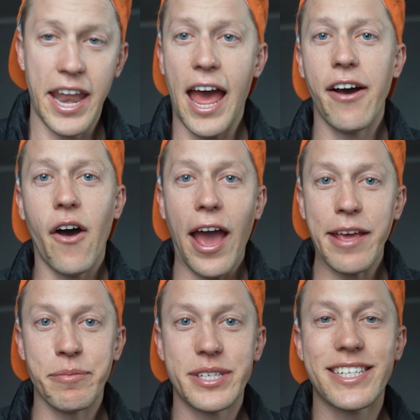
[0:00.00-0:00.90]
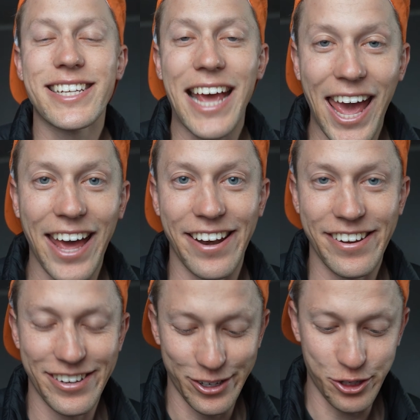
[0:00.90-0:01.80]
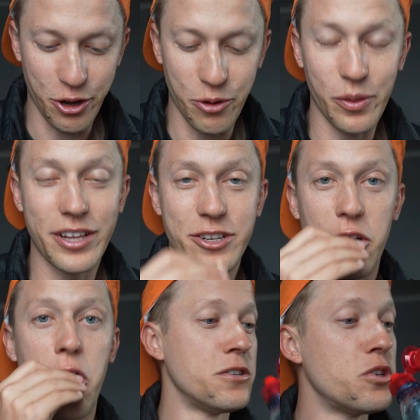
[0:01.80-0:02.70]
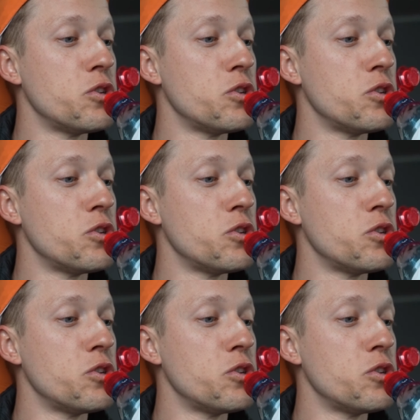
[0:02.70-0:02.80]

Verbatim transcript: Now I am scared. So let's go.